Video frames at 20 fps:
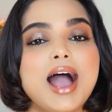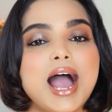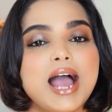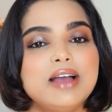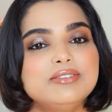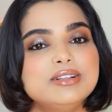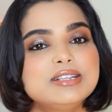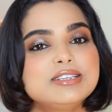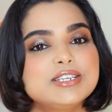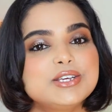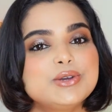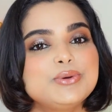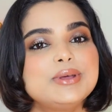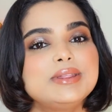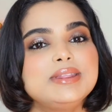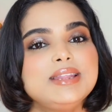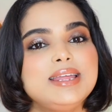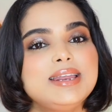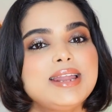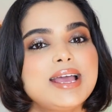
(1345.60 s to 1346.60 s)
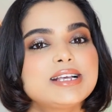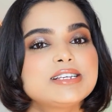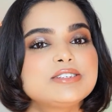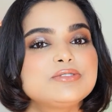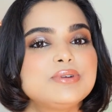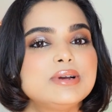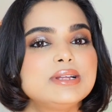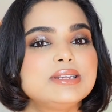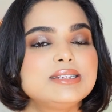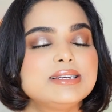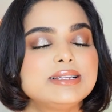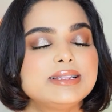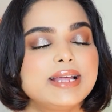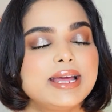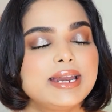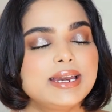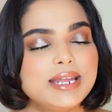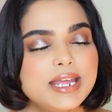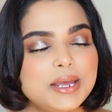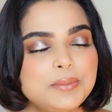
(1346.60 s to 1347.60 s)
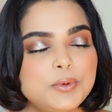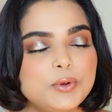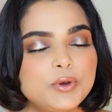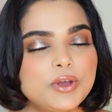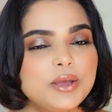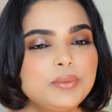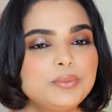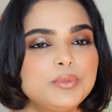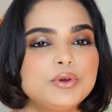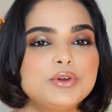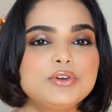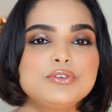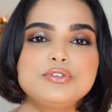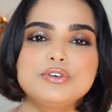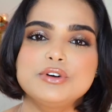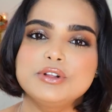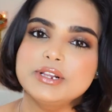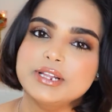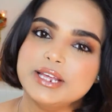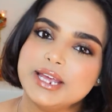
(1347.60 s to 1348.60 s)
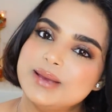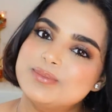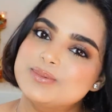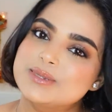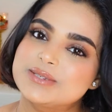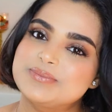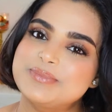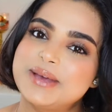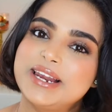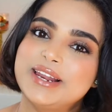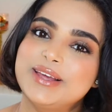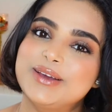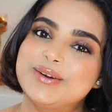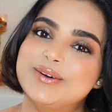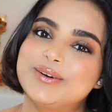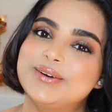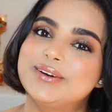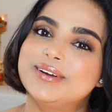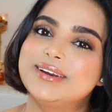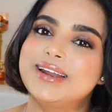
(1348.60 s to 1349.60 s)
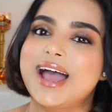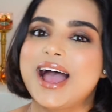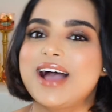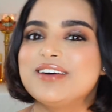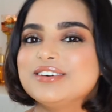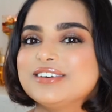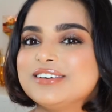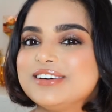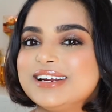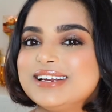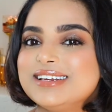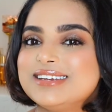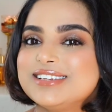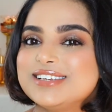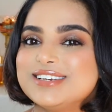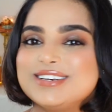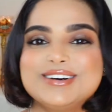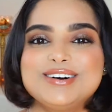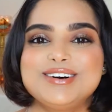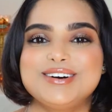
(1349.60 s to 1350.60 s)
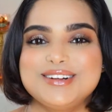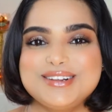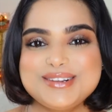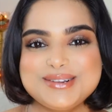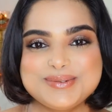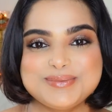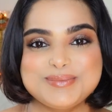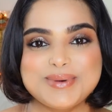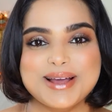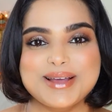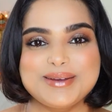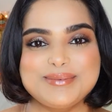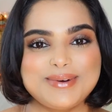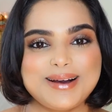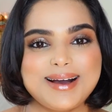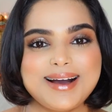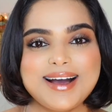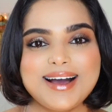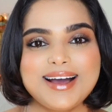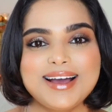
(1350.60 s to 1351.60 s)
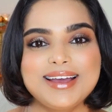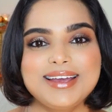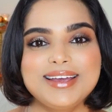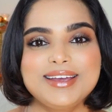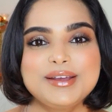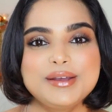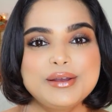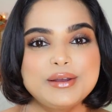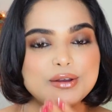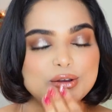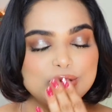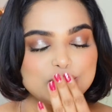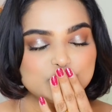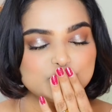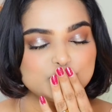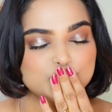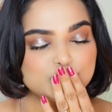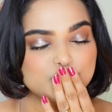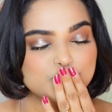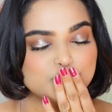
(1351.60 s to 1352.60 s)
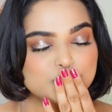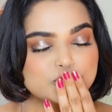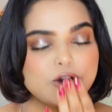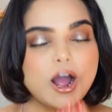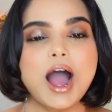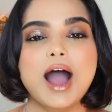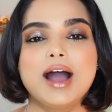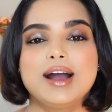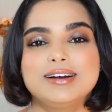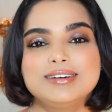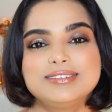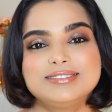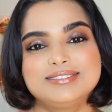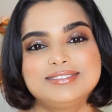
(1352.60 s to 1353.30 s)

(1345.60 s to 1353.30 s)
I will see you in the next one. Till then, keep looking beautiful, keep smelling good. Have a great day all. Bye bye. Mwah.